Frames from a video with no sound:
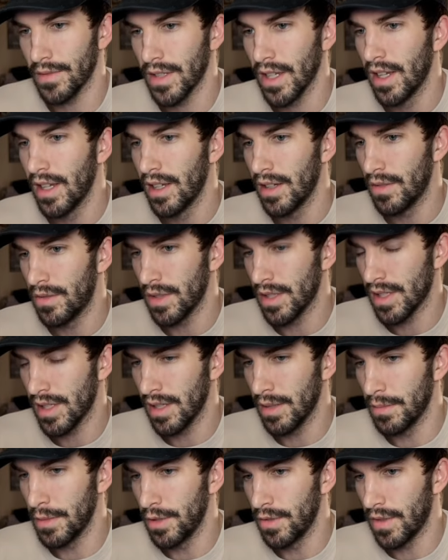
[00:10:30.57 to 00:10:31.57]
If we see
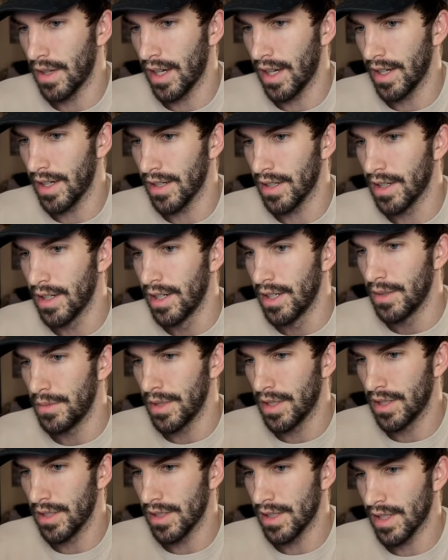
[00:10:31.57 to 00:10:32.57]
a move higher,
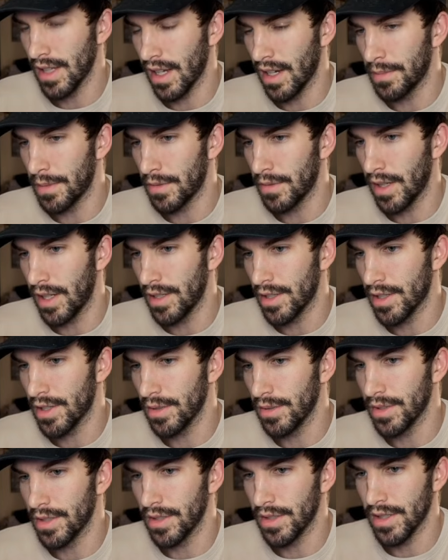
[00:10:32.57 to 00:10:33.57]
we could set up a right
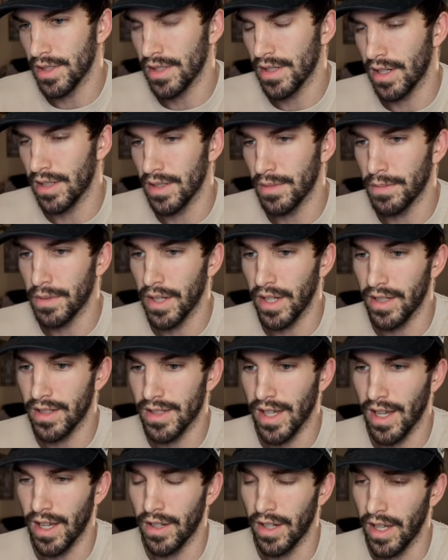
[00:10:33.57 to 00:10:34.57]
shoulder and start to break
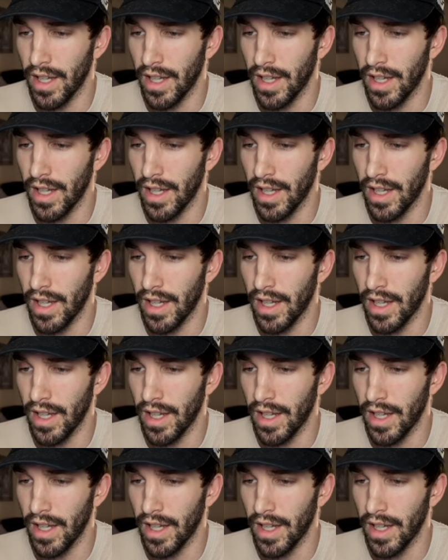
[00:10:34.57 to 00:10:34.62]
down.